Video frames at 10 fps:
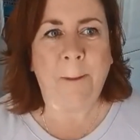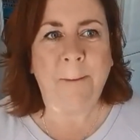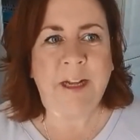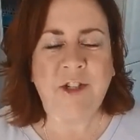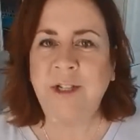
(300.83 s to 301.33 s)

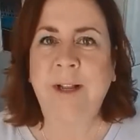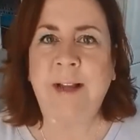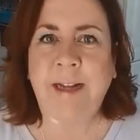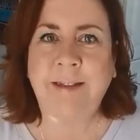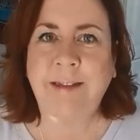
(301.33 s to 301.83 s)
it's just a
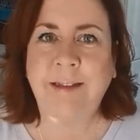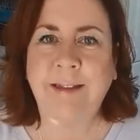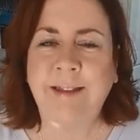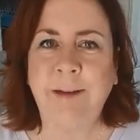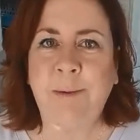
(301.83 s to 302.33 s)
lot
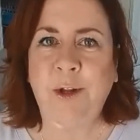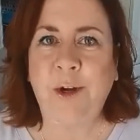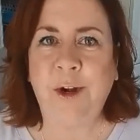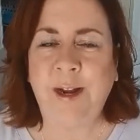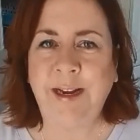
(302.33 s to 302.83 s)

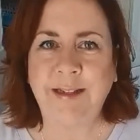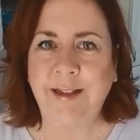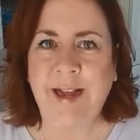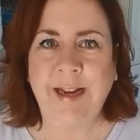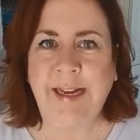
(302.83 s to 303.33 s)
simpler, and it's a
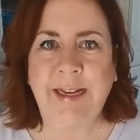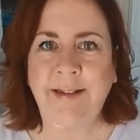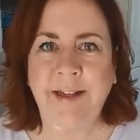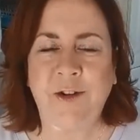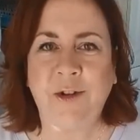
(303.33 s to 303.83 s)
lot
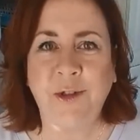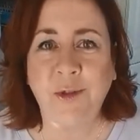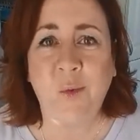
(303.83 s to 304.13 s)
easier to lose